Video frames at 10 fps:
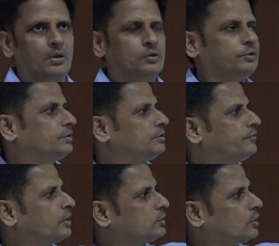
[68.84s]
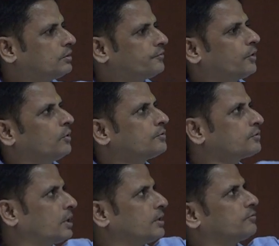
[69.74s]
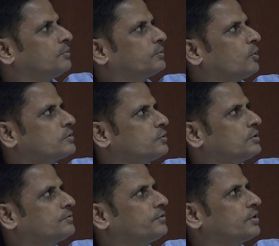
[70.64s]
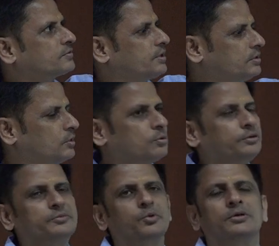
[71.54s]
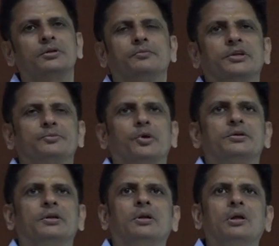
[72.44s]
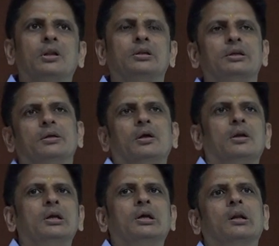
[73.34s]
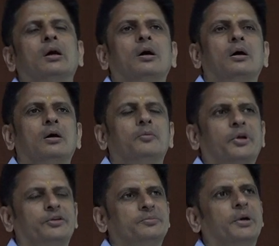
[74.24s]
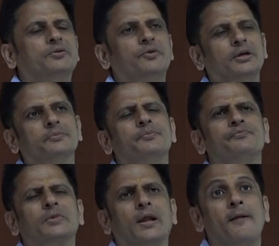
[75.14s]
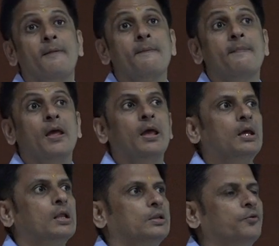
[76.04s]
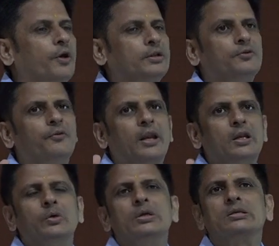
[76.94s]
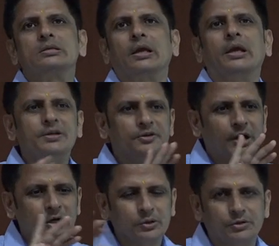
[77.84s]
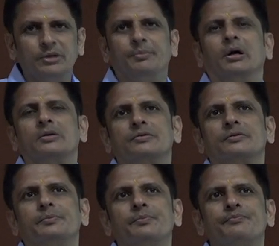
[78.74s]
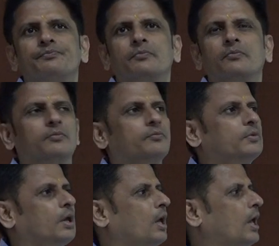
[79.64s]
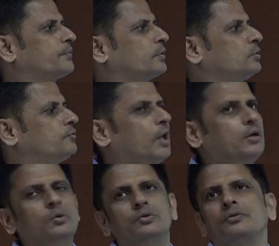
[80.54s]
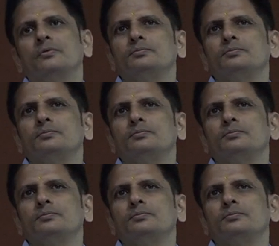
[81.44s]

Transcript: So this is the authority follows right from Constitution 368 down to this point in the legal process pathway. The value is again divided to three parts: absolute values,